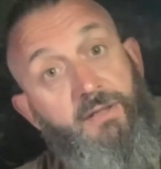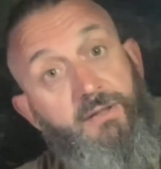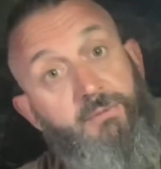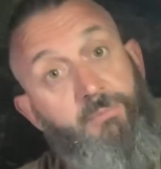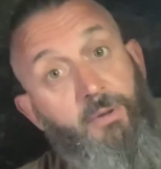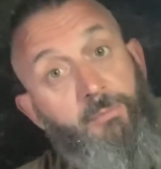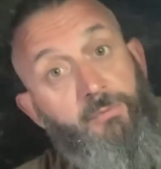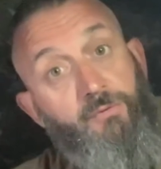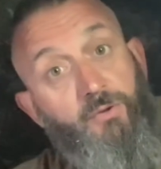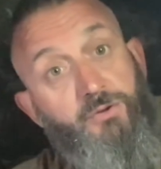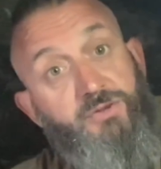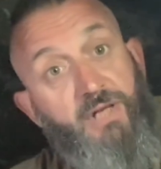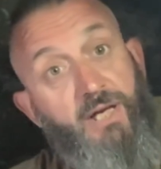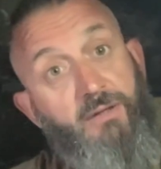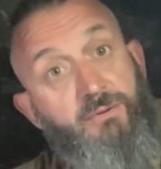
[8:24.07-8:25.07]
put my rods
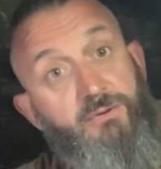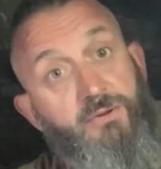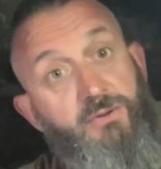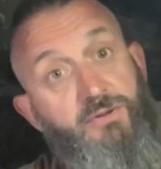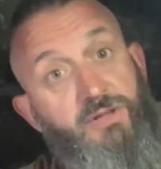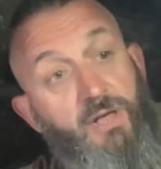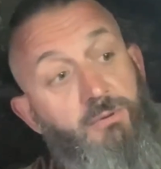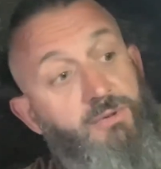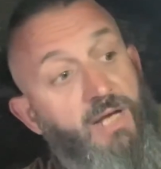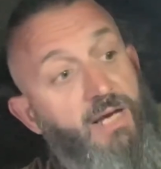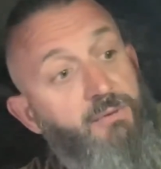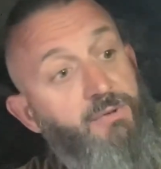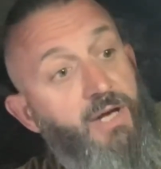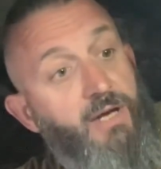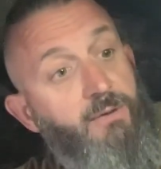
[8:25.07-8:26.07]
out, so I settled
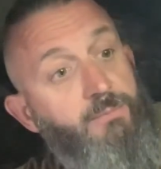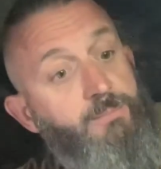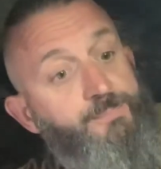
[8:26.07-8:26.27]
down now,